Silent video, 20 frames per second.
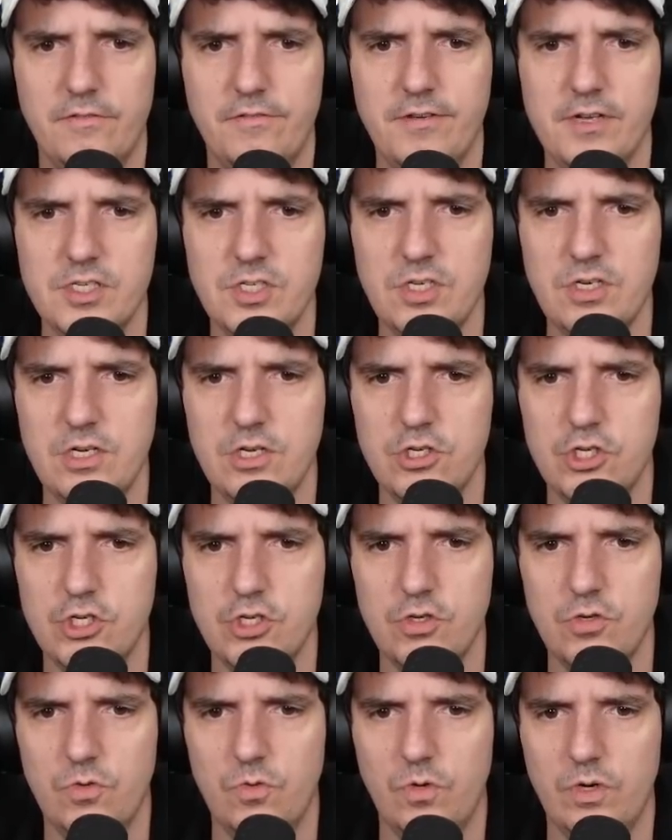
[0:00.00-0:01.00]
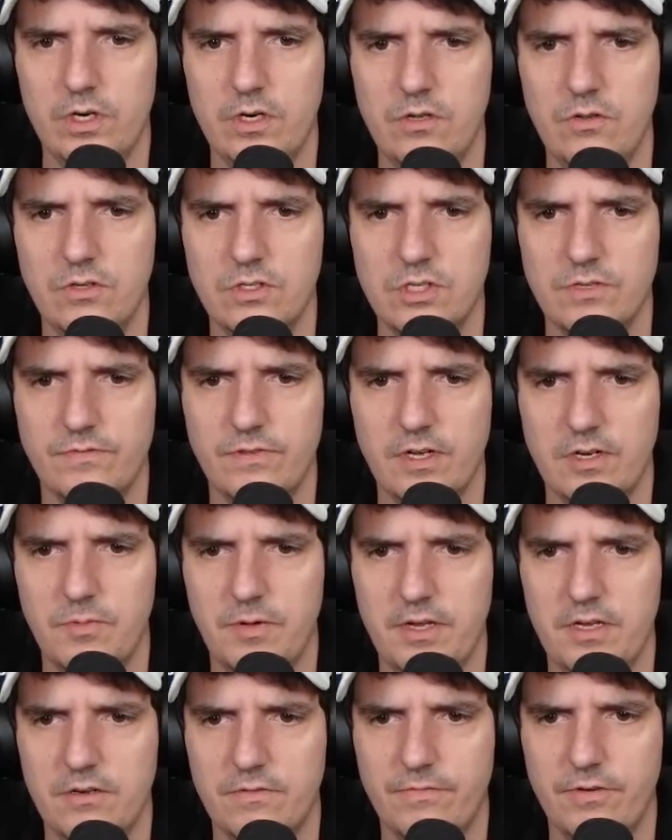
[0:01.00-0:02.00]
Fix an issue where units affected
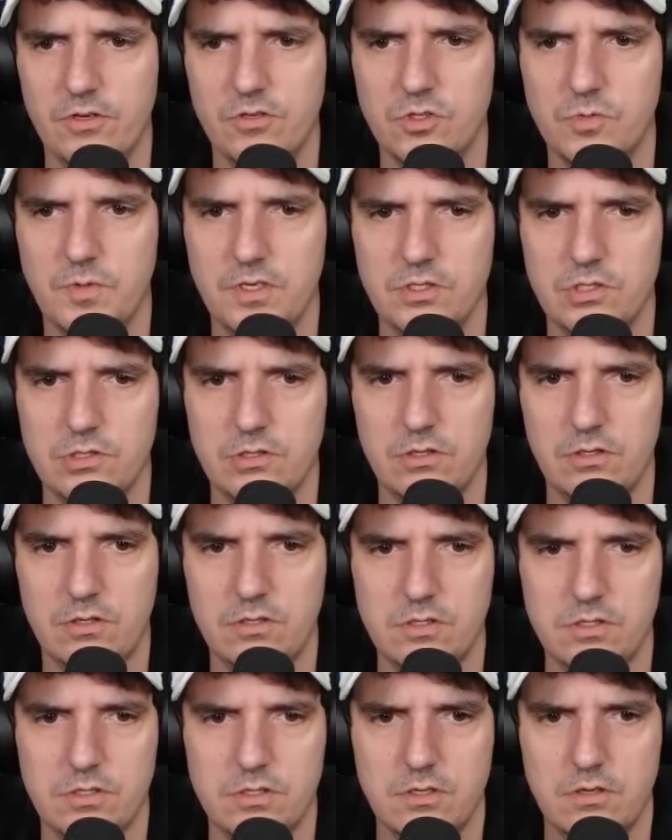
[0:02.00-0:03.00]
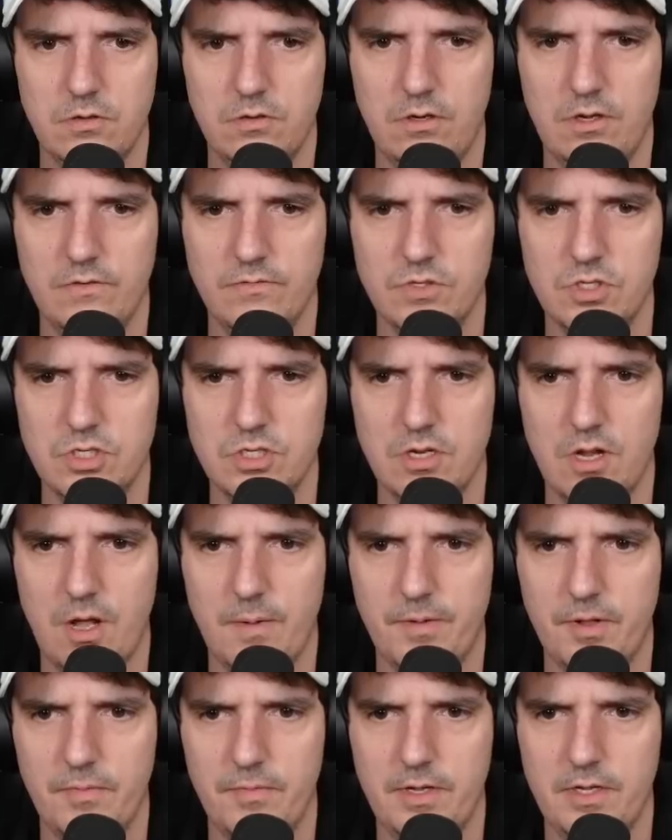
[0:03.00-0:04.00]
by interference matrix could give
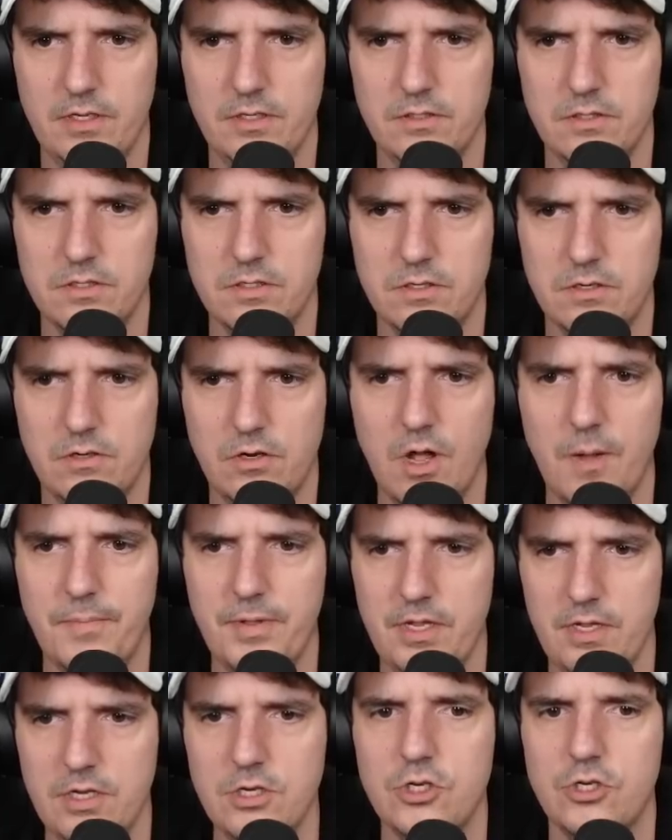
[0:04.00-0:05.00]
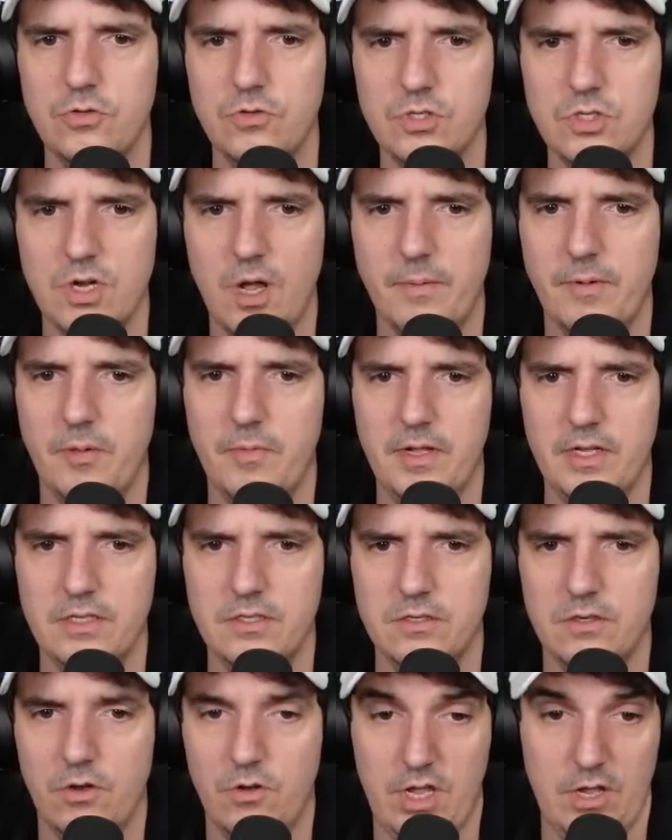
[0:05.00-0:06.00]
stop commands. Could not be issued stop
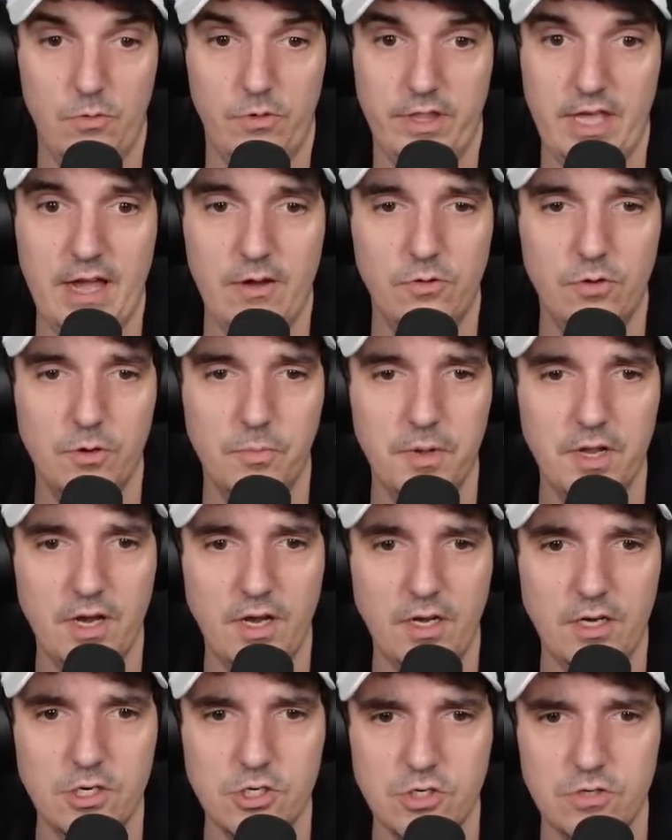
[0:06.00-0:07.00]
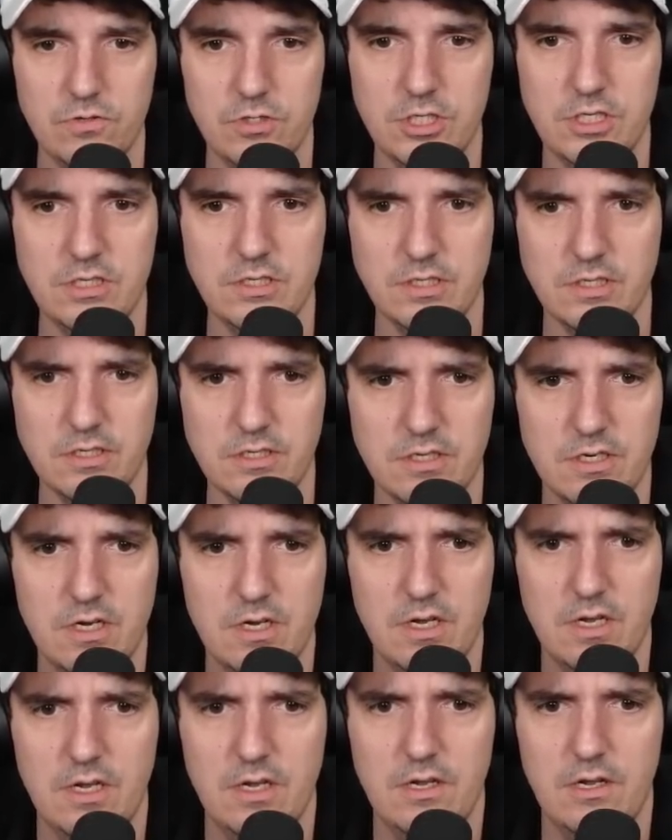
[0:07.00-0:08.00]
commands. Okay, well that would have been an issue. Jesus.
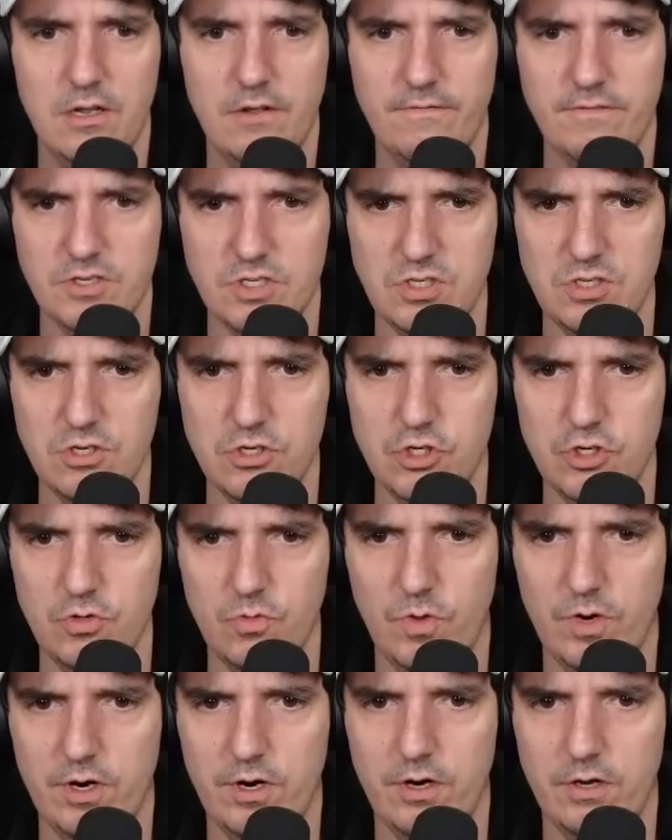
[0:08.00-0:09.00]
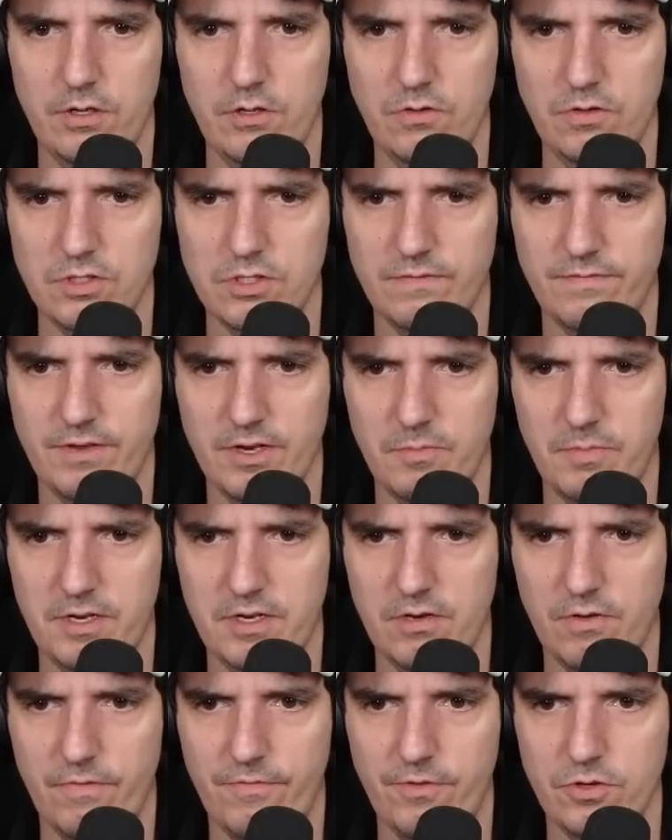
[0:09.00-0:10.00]
Fix an issue where units affected by
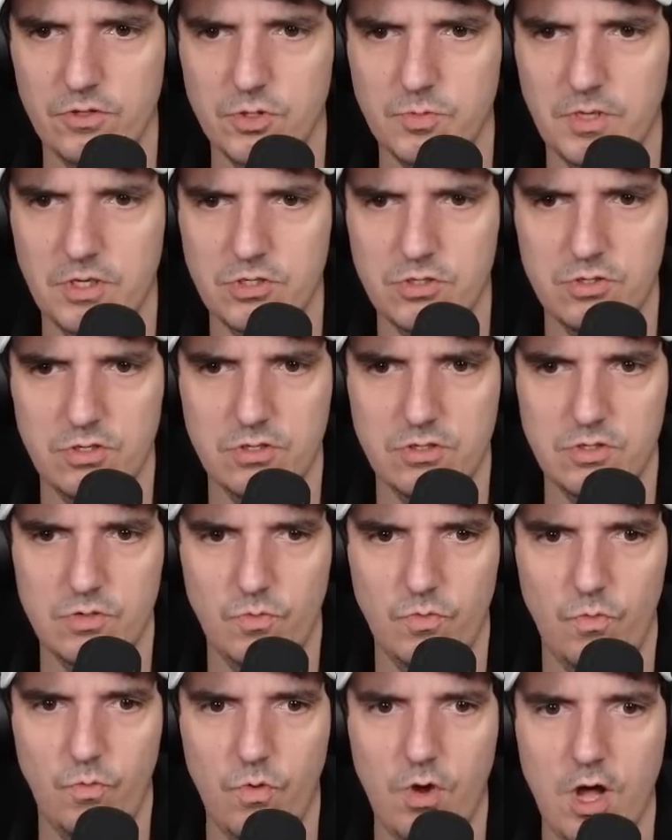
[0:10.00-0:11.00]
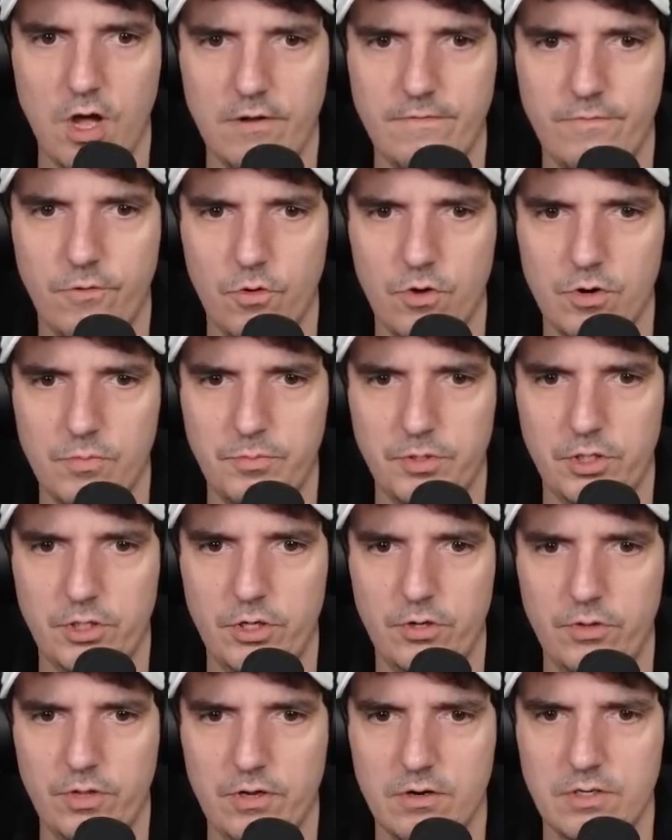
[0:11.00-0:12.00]
interference matrix would walk forward
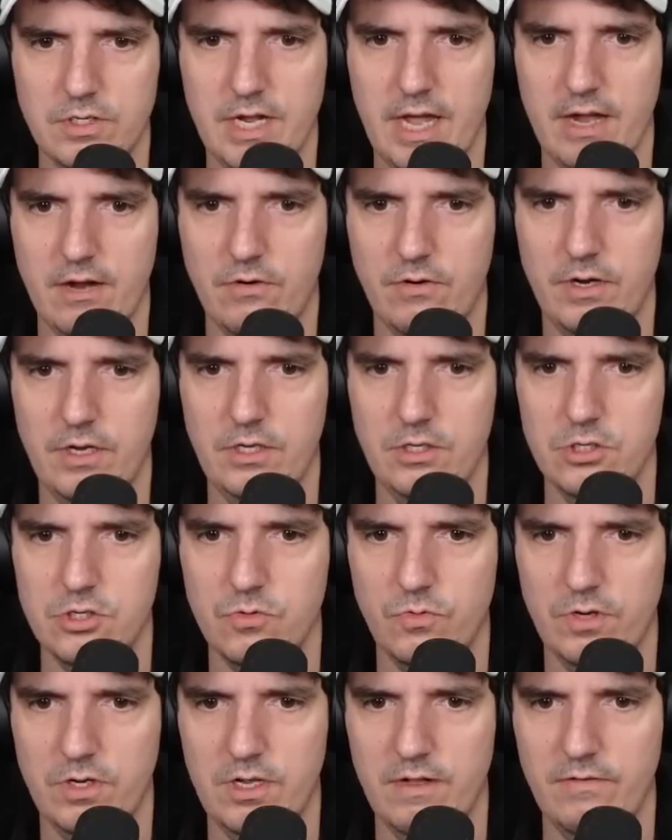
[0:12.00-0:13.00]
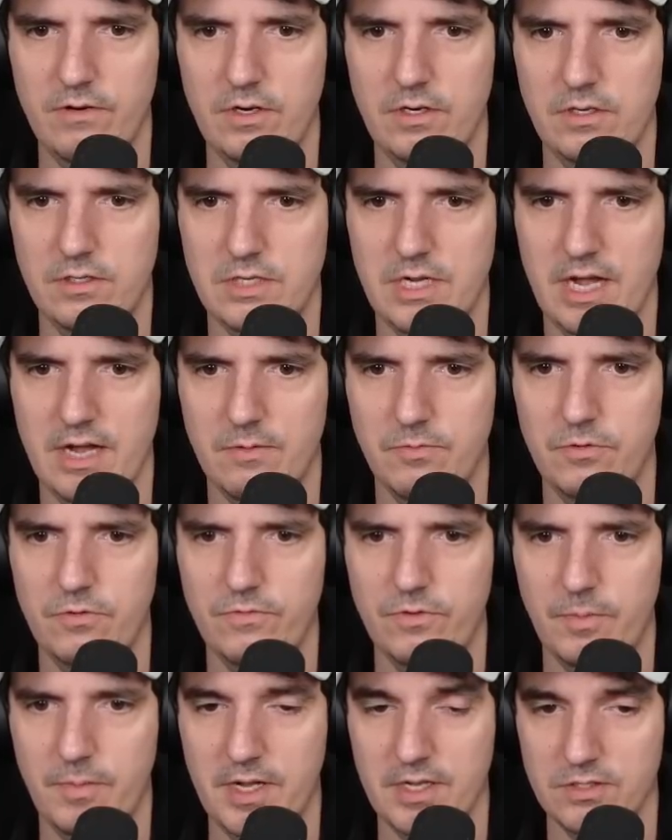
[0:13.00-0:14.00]
below their attack range when given an attack
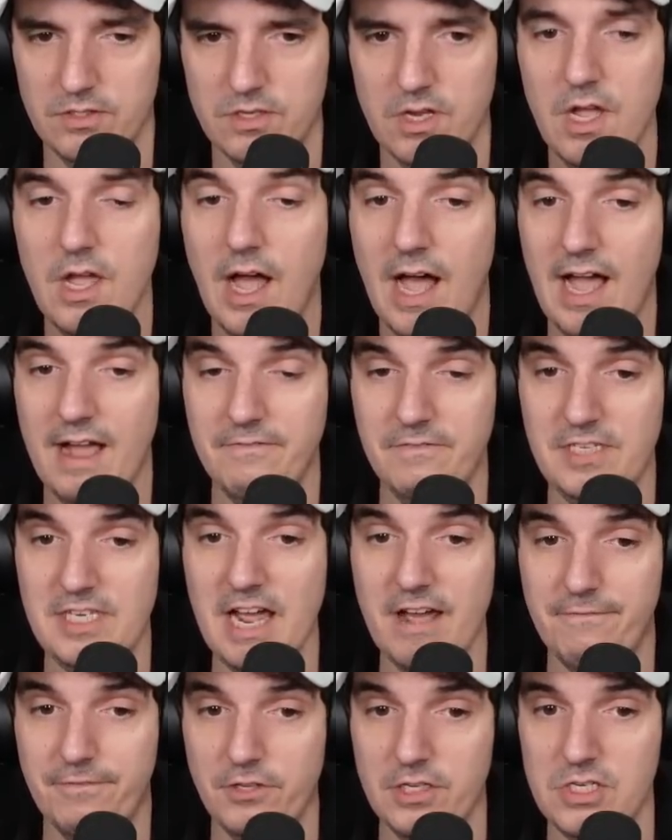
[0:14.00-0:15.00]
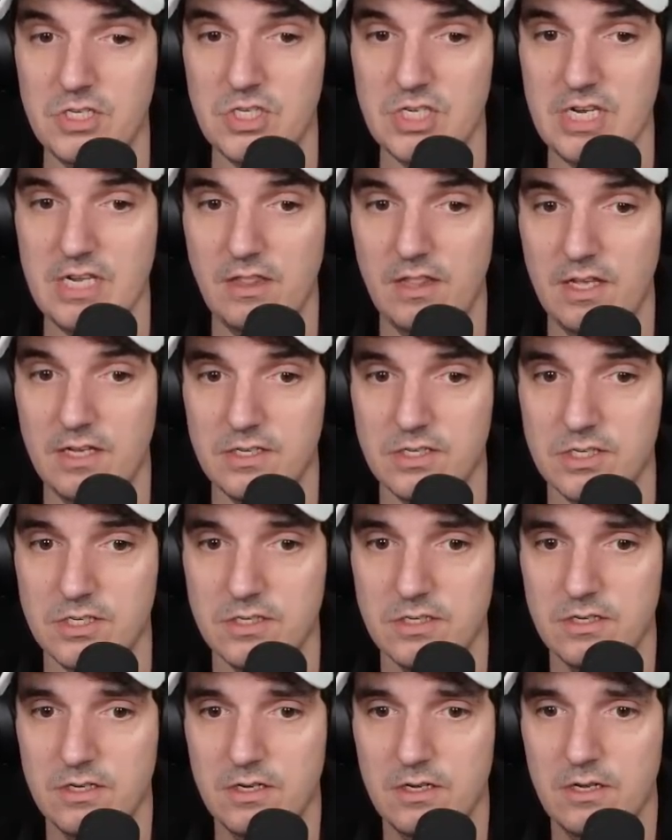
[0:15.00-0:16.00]
move commands. I've definitely seen this.